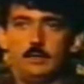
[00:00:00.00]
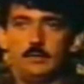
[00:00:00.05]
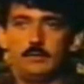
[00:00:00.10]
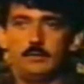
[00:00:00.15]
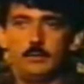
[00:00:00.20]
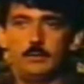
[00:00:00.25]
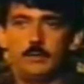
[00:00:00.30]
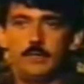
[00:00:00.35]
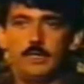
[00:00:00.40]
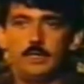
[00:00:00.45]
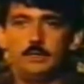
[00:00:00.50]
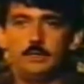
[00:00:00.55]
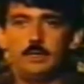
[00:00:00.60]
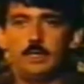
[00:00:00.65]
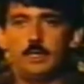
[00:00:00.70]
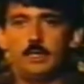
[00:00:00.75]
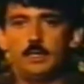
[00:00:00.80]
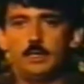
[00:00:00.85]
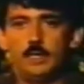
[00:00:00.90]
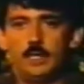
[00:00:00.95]
From here,
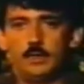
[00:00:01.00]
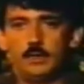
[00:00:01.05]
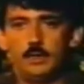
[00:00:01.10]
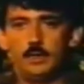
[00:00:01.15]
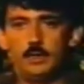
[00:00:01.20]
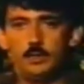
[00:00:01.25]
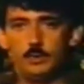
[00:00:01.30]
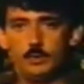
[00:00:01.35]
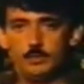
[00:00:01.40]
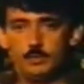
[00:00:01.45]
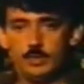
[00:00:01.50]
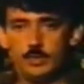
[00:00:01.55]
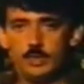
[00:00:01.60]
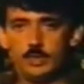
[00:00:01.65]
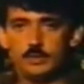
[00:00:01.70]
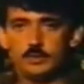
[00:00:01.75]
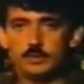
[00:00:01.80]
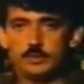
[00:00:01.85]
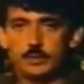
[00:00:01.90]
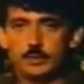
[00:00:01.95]
another human
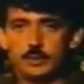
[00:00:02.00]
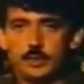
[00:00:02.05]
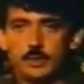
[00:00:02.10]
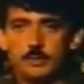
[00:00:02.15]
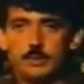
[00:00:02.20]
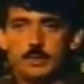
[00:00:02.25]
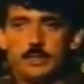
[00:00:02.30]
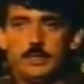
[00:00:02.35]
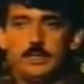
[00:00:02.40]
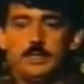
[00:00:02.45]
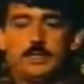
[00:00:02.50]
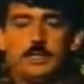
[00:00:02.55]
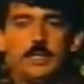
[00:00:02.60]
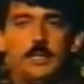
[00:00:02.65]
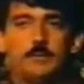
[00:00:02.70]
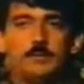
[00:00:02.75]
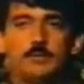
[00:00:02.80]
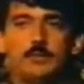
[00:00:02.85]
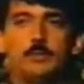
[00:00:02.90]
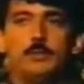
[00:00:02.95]
being showed up. He
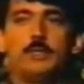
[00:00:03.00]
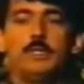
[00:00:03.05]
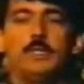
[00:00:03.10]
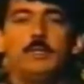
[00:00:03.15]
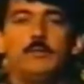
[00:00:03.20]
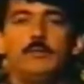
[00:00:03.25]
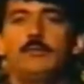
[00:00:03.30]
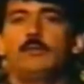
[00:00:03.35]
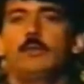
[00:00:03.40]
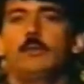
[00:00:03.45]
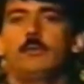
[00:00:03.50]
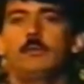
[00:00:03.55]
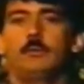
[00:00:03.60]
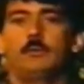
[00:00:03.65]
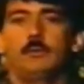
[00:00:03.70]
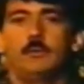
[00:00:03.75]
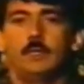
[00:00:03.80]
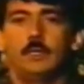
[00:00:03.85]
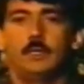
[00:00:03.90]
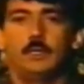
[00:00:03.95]
claimed to be
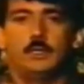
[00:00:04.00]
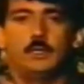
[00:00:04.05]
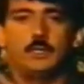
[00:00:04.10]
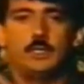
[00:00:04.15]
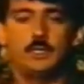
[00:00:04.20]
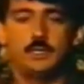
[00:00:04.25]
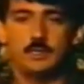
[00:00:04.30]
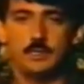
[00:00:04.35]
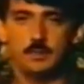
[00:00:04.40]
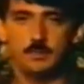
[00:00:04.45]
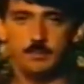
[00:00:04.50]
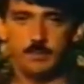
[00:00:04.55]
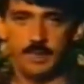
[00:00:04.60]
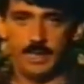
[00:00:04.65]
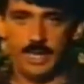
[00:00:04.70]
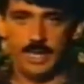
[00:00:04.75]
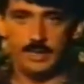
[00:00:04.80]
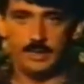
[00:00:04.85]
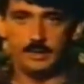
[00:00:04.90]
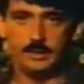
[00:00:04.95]
from a distant
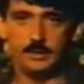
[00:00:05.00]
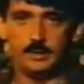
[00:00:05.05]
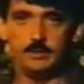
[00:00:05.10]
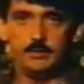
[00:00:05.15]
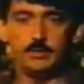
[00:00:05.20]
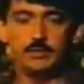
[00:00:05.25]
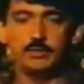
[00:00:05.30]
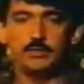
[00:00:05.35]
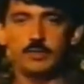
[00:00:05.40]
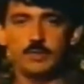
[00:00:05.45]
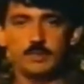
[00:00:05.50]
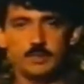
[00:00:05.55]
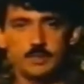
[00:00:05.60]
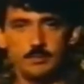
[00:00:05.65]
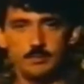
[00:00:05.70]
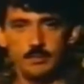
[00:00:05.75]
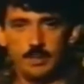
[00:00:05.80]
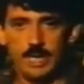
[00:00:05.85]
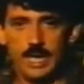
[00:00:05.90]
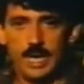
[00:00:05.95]
planet. He was dressed
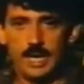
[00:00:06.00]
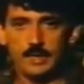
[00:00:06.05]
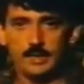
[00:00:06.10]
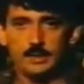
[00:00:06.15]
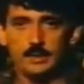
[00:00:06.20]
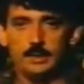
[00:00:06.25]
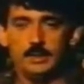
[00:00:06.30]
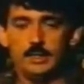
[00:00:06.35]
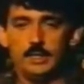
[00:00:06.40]
in black.